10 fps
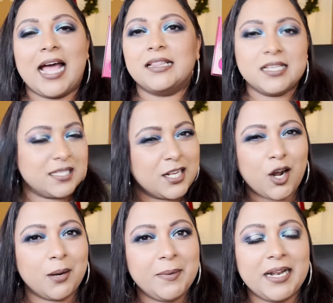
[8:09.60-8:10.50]
and this
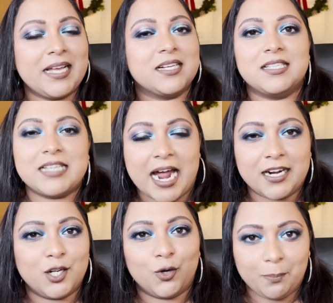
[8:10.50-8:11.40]
cannot be like a
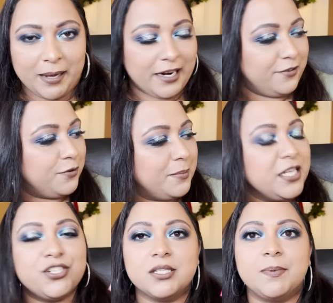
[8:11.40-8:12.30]
standalone palette for
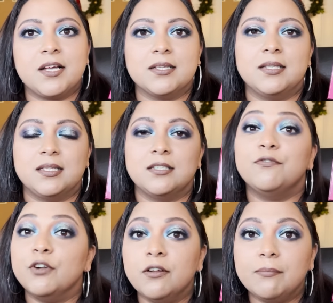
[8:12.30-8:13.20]
me just because this is
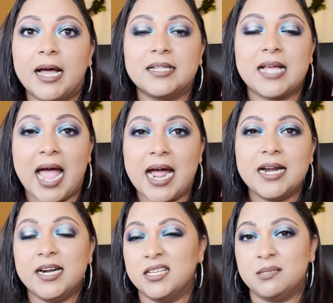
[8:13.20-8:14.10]
full of mattes
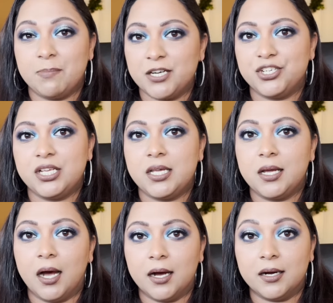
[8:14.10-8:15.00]
and it is
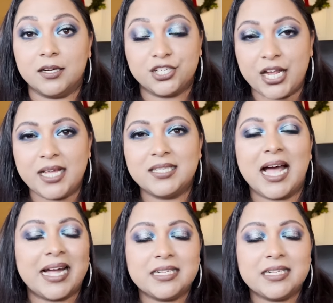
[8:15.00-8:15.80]
punchy shades.